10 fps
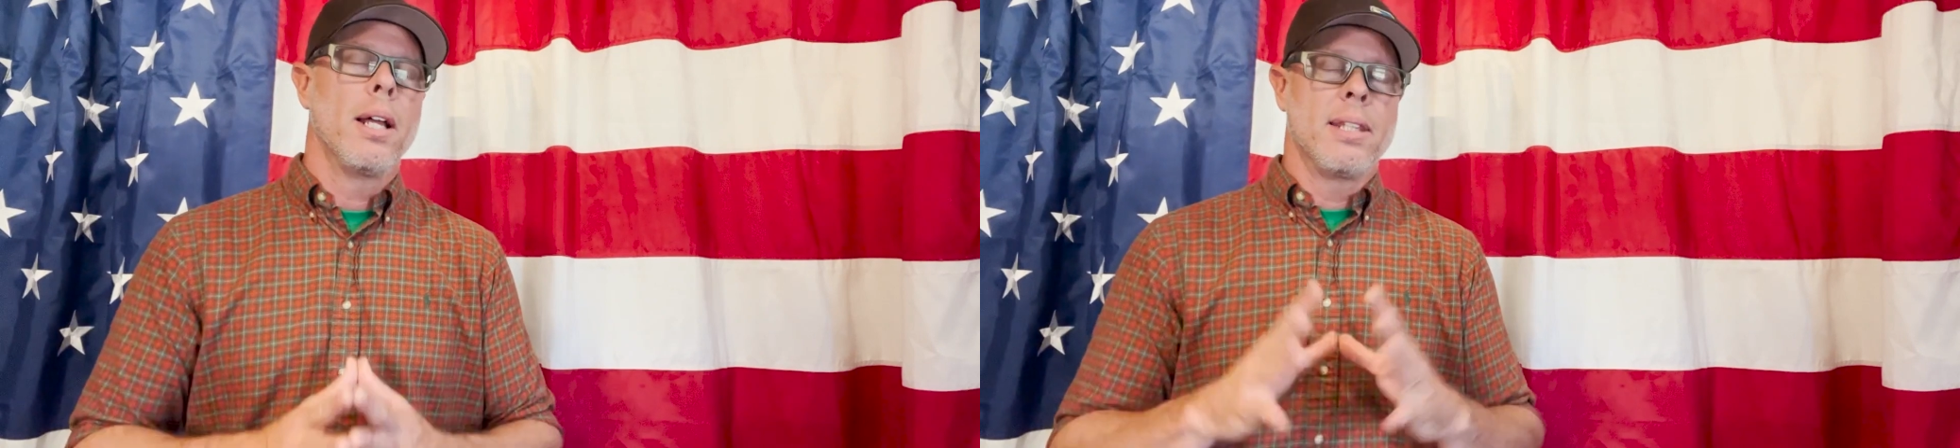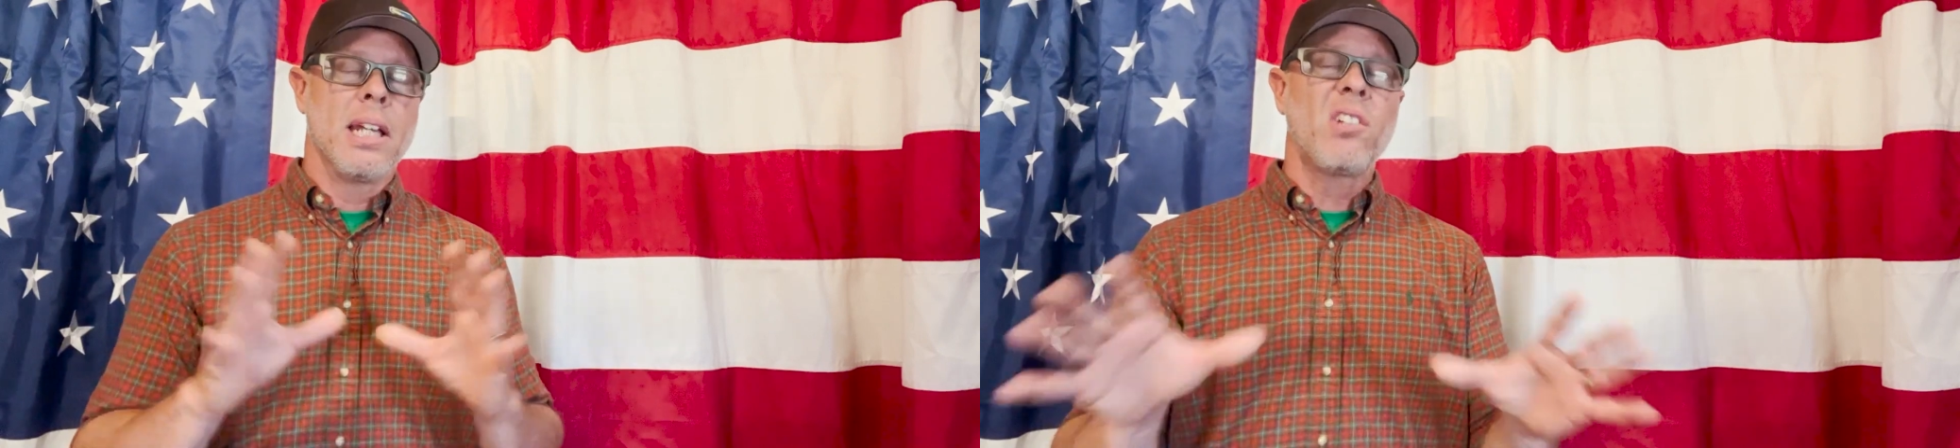
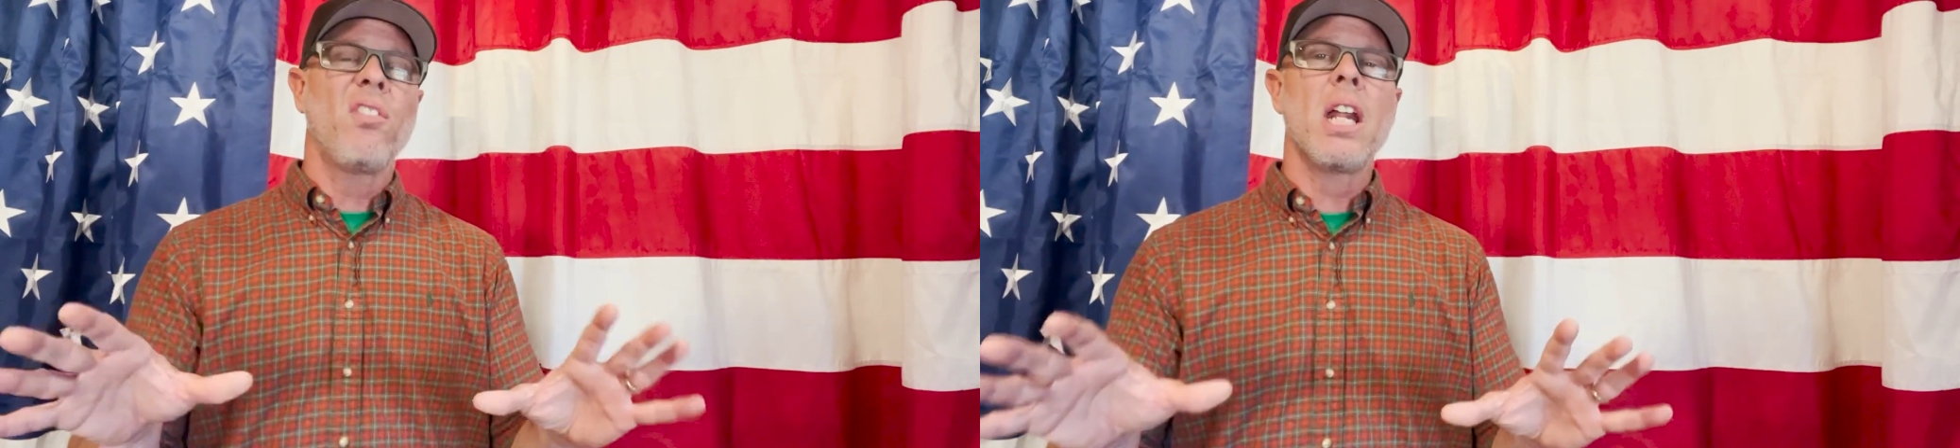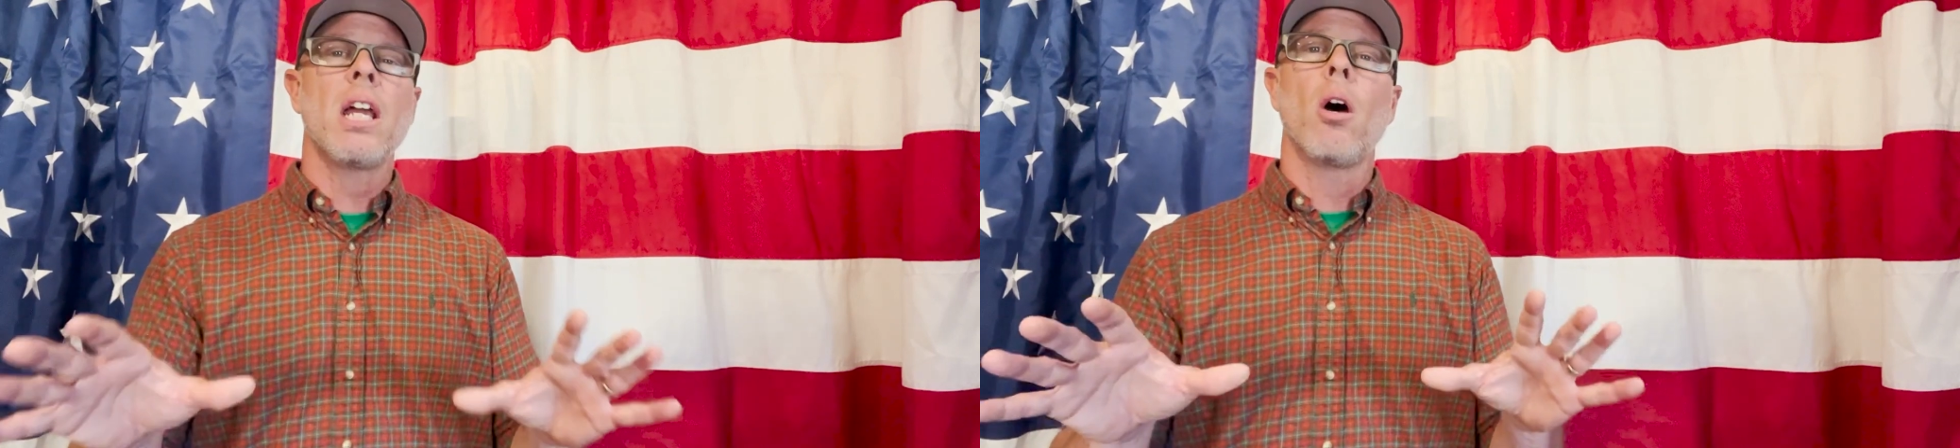This
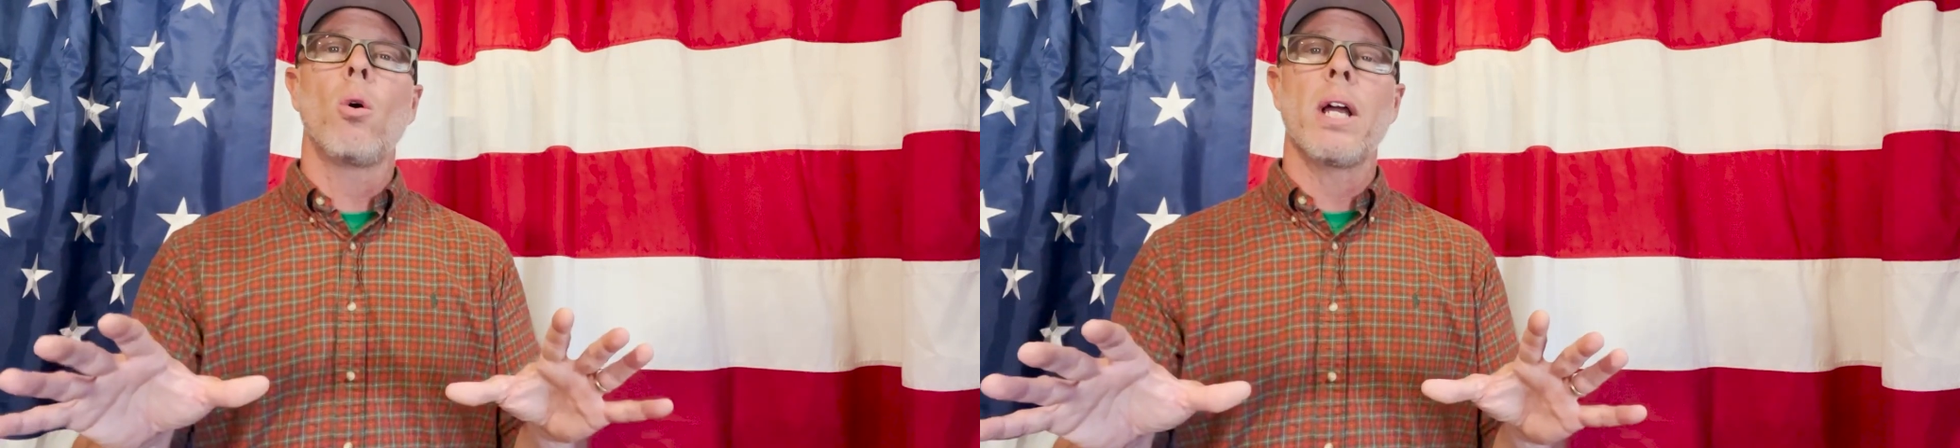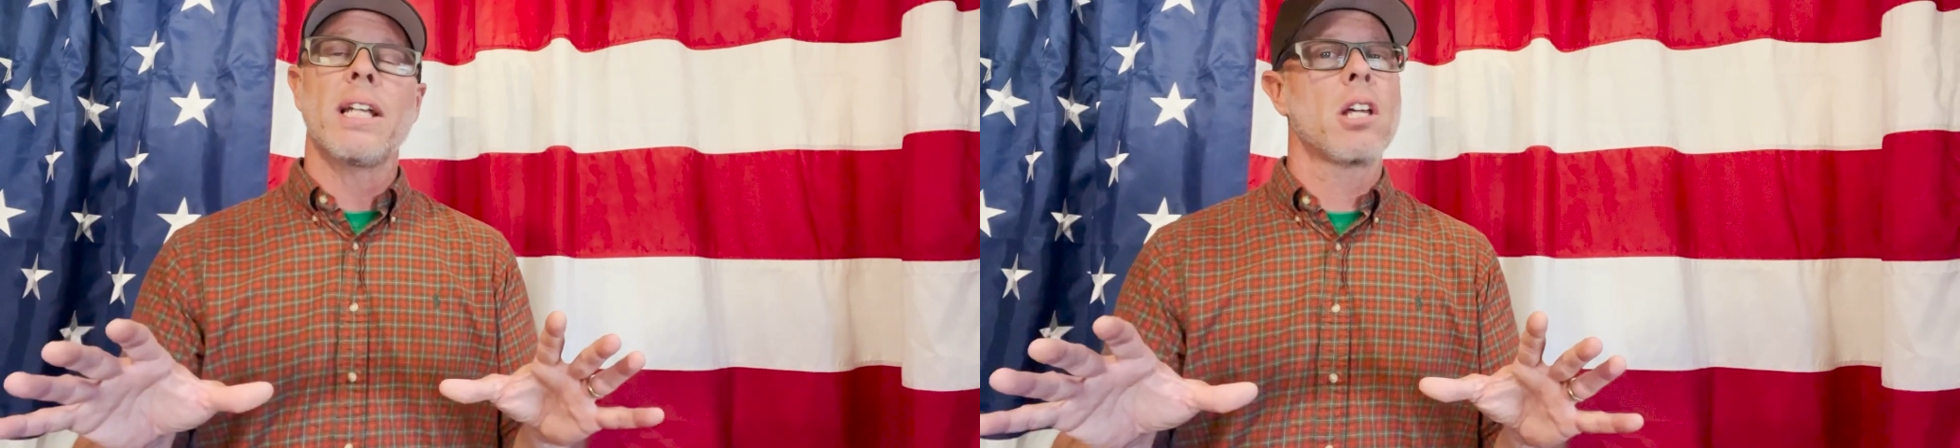
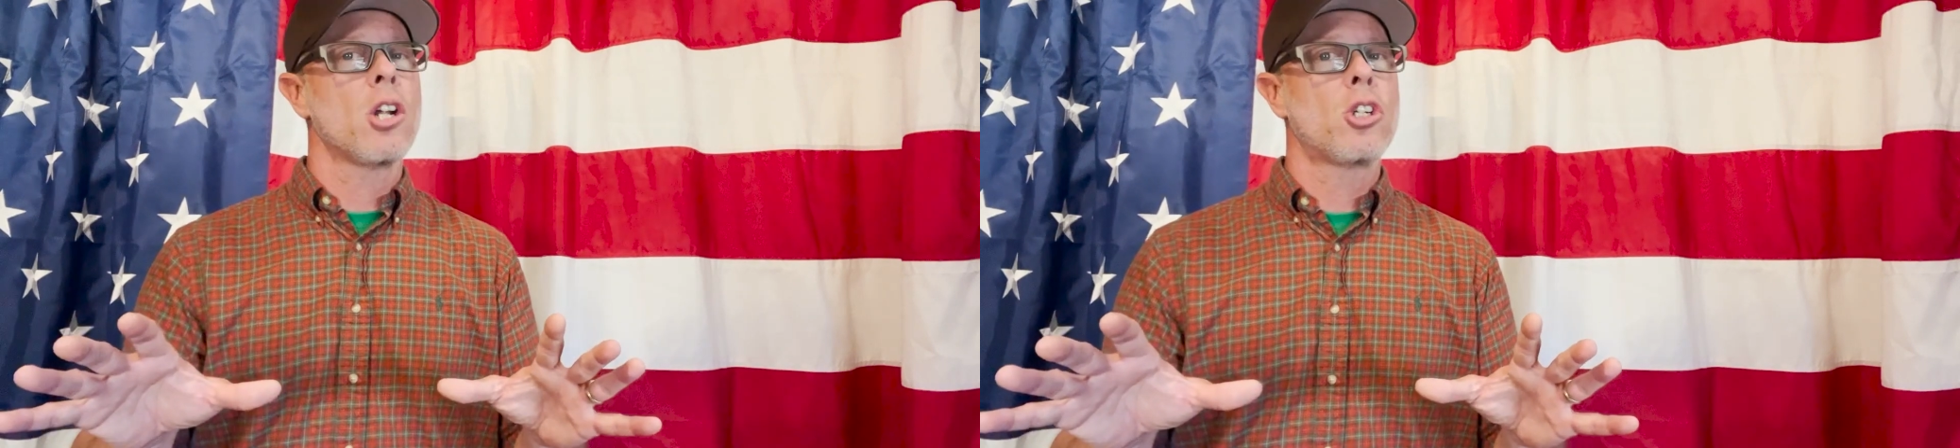video is going